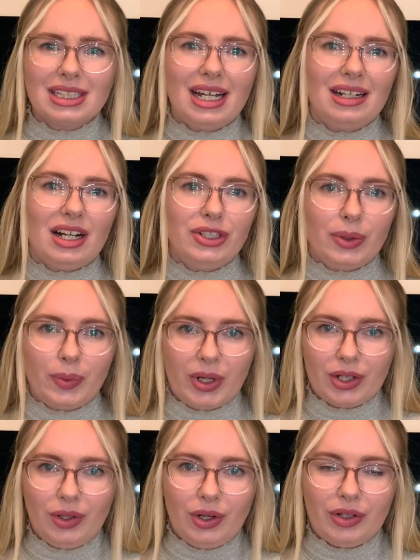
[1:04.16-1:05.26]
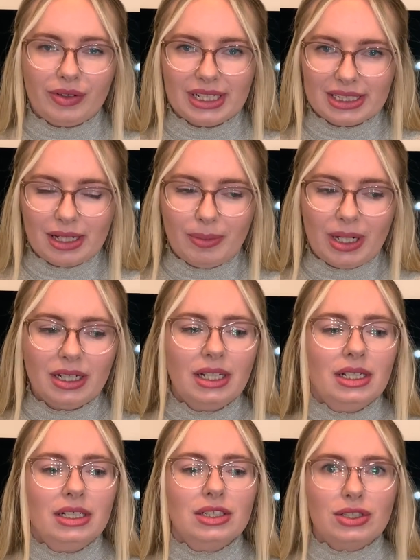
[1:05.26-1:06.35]
and I don't work a lot over the summer,
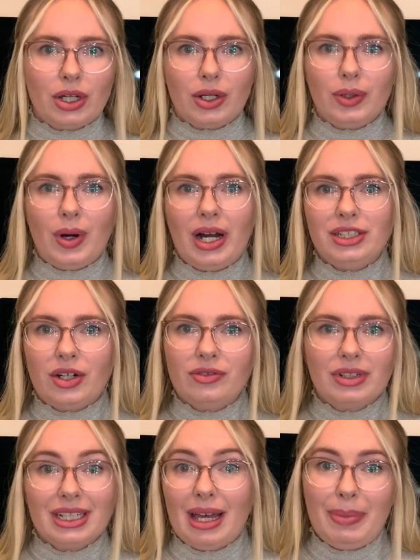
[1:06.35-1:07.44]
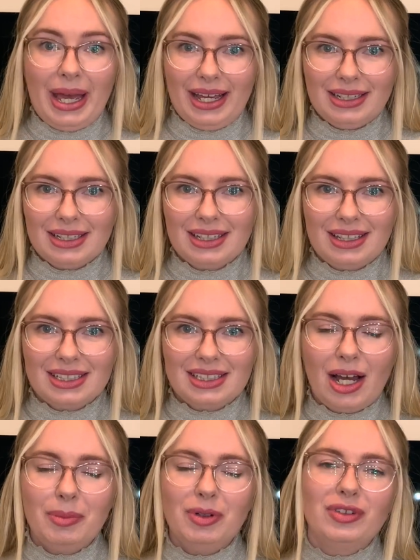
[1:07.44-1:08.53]
so I don't really get paid this
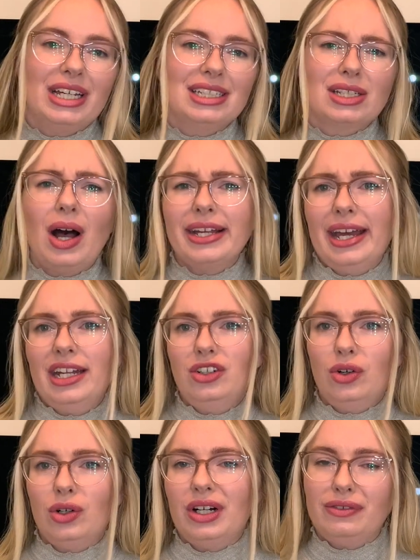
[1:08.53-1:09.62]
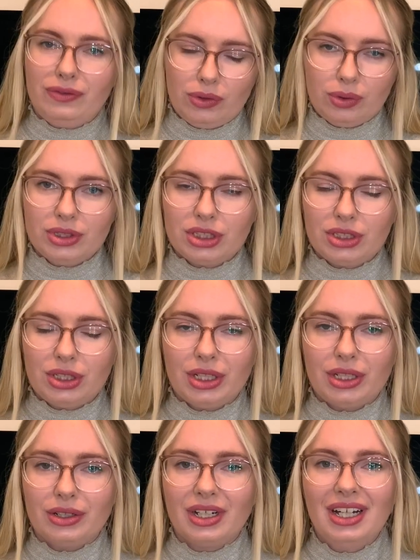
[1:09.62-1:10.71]
time of year, so I cannot afford
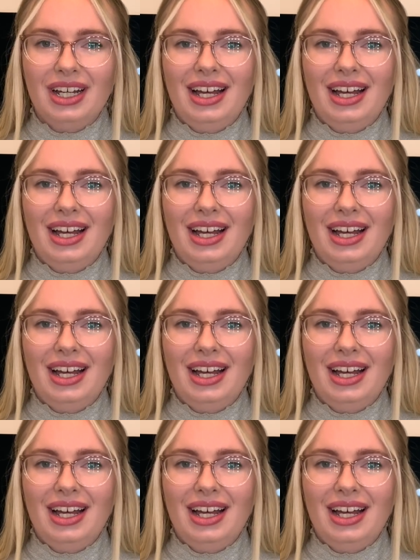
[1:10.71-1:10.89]
to